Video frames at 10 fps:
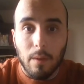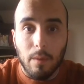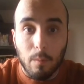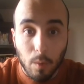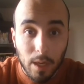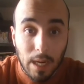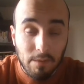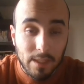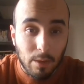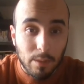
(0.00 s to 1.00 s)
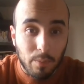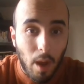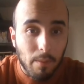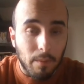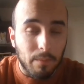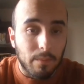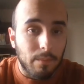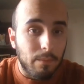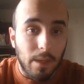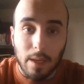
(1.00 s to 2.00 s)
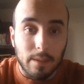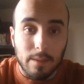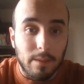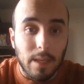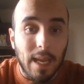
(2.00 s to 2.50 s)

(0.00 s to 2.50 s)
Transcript: we're going to have a serious problem, because